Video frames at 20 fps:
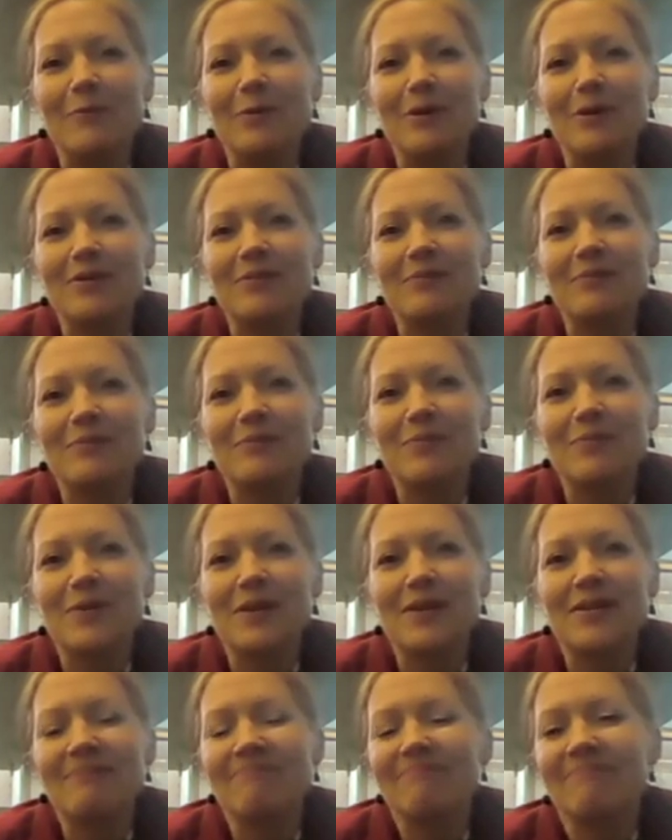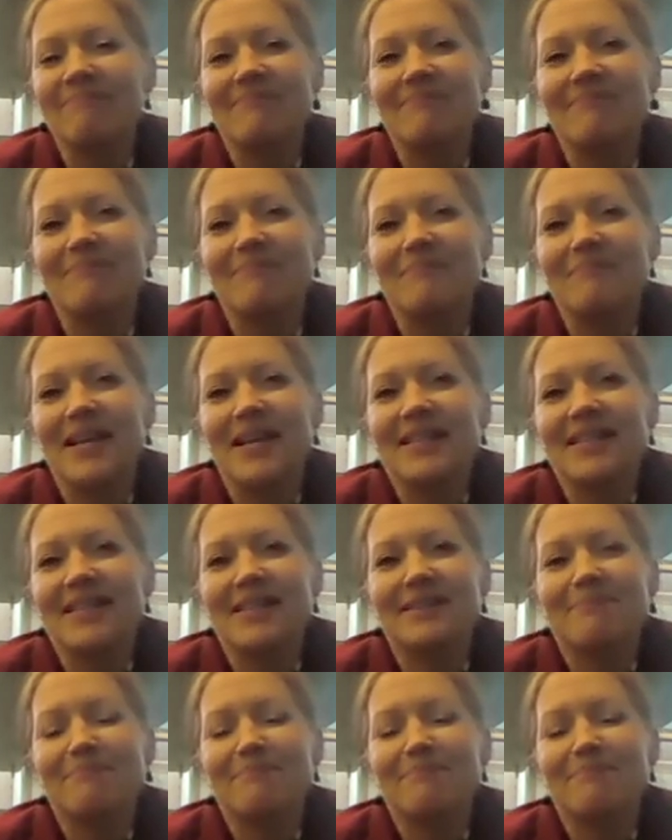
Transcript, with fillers: We're, it's